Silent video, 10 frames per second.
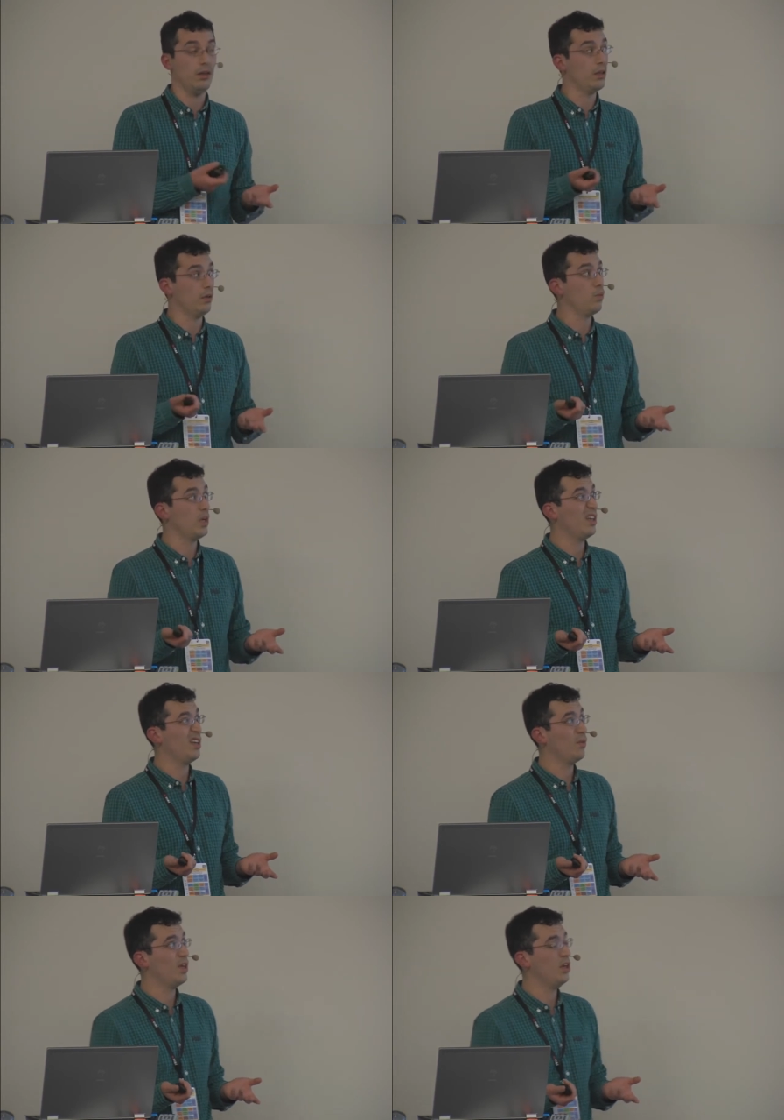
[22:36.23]
You know,
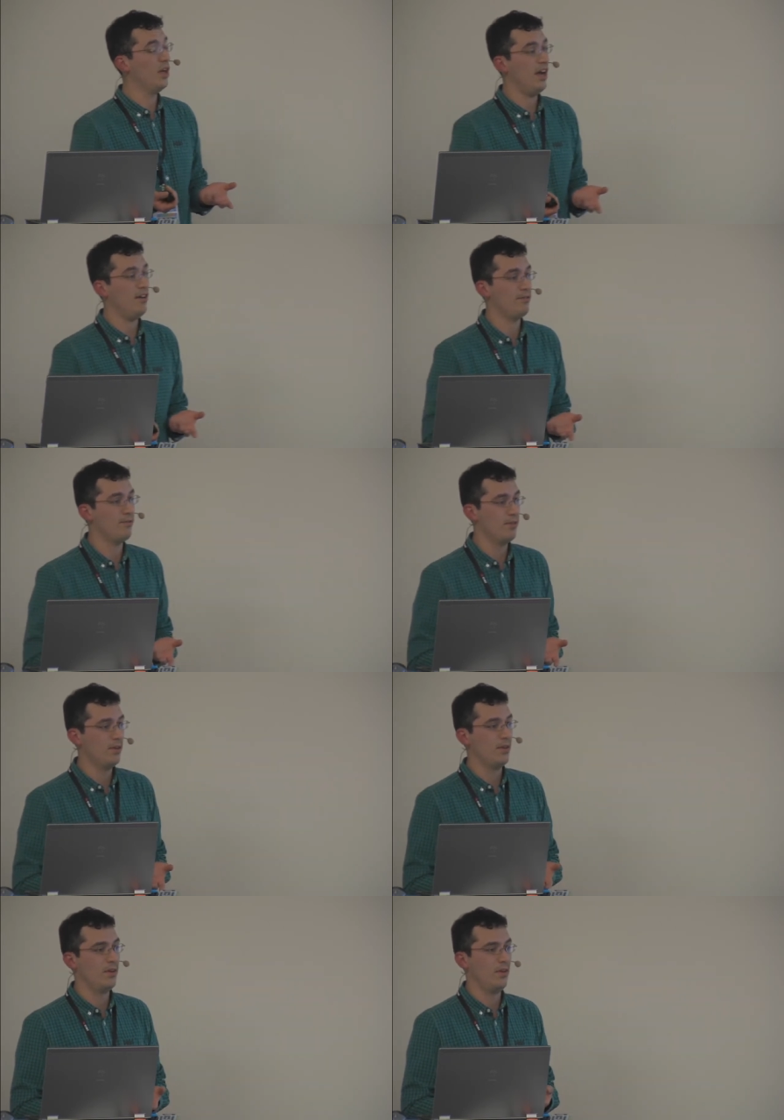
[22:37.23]
when, when you have
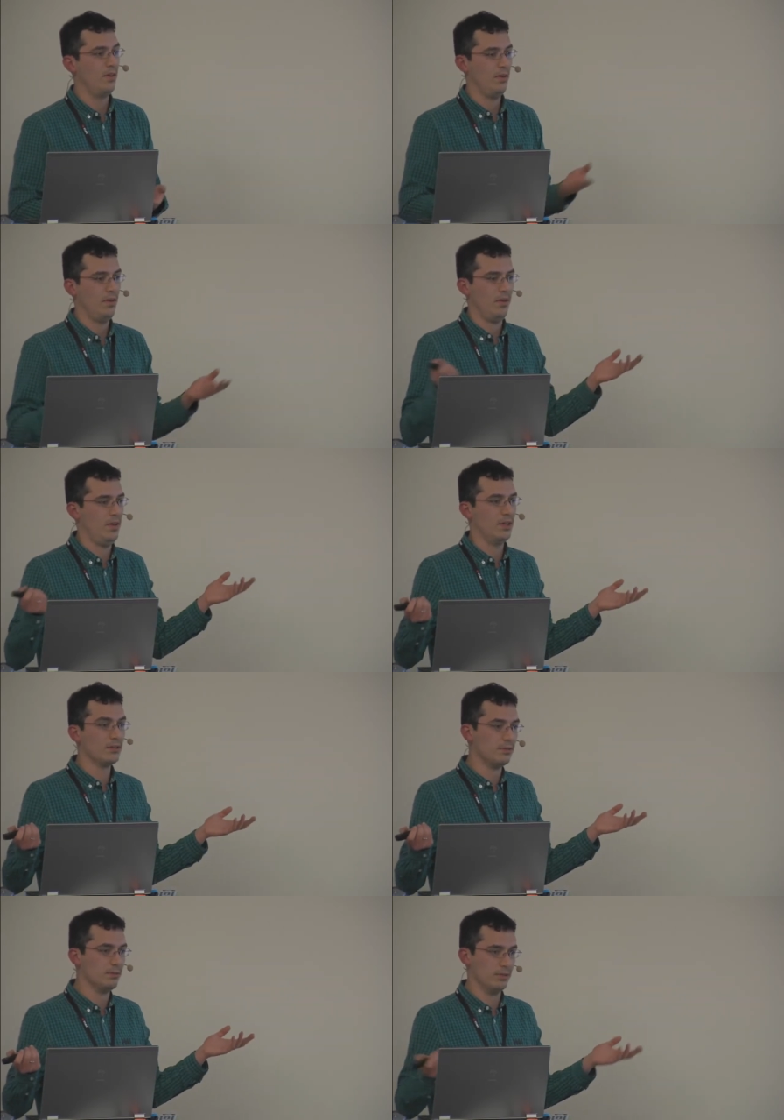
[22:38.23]

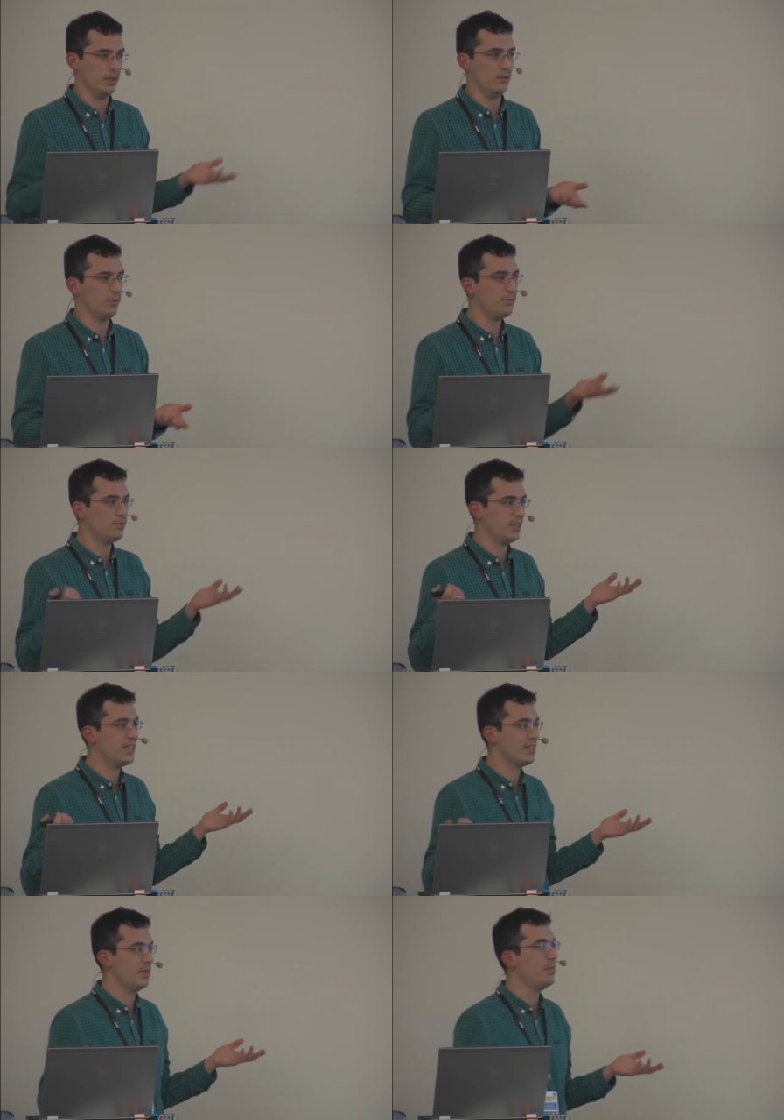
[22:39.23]
you know,
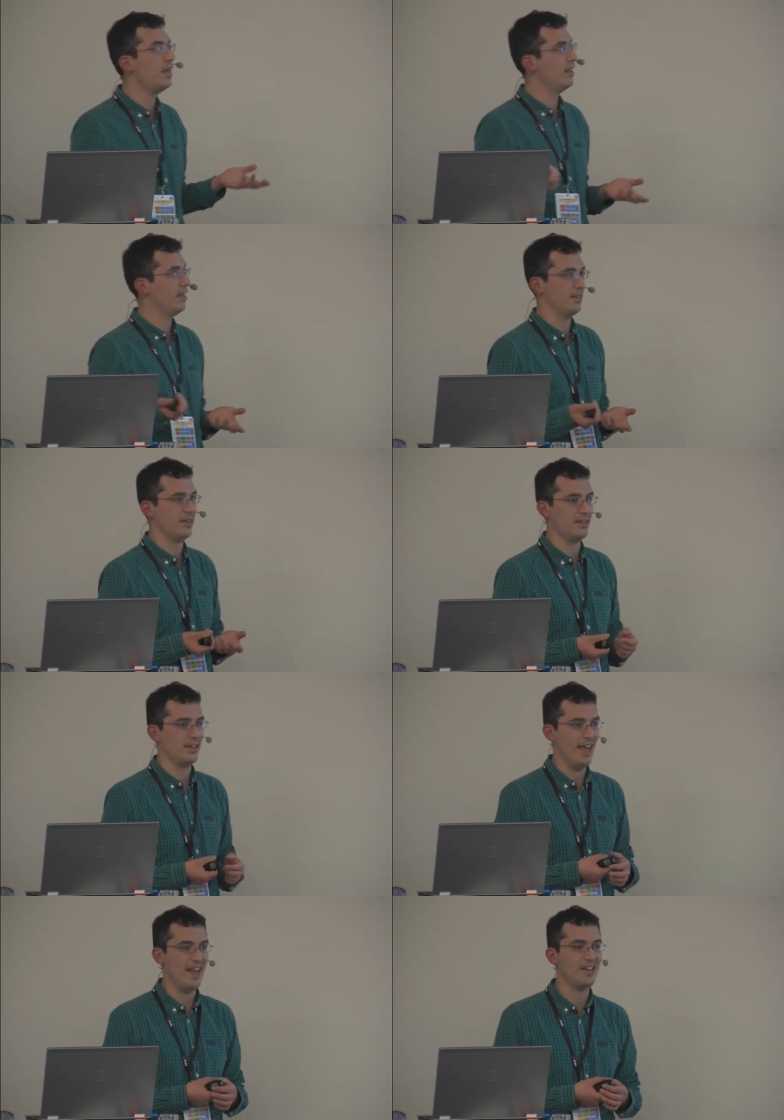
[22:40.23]
60 million
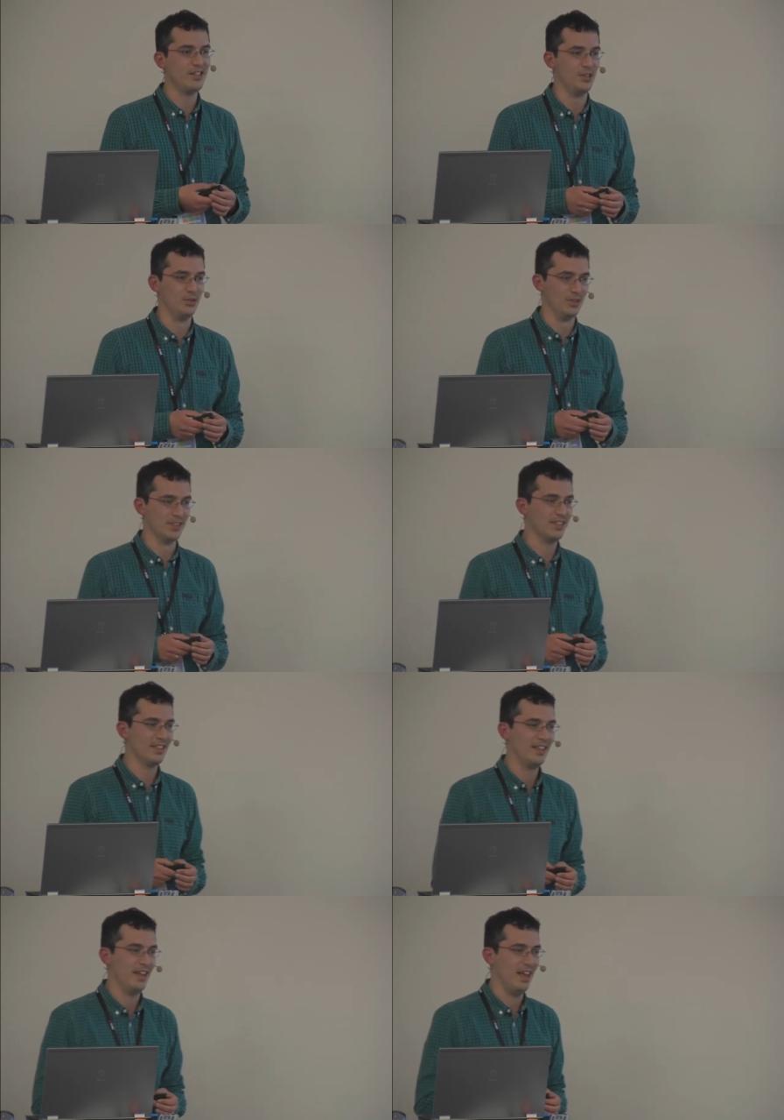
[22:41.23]
end users
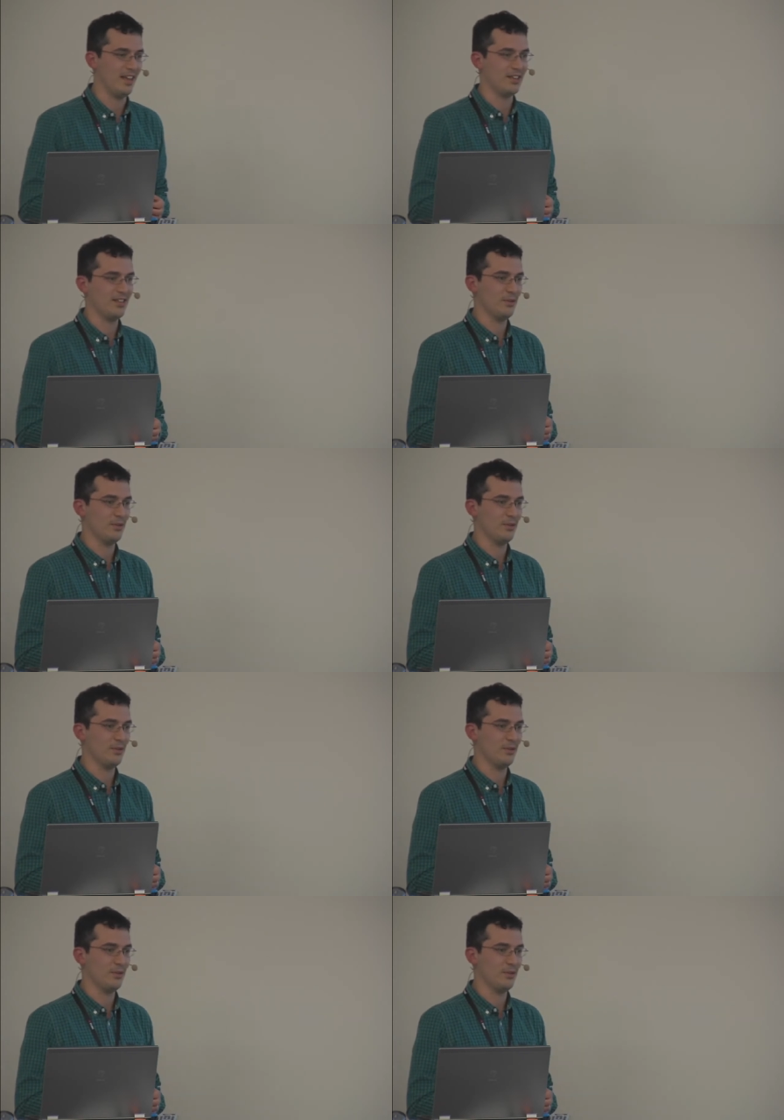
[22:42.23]
and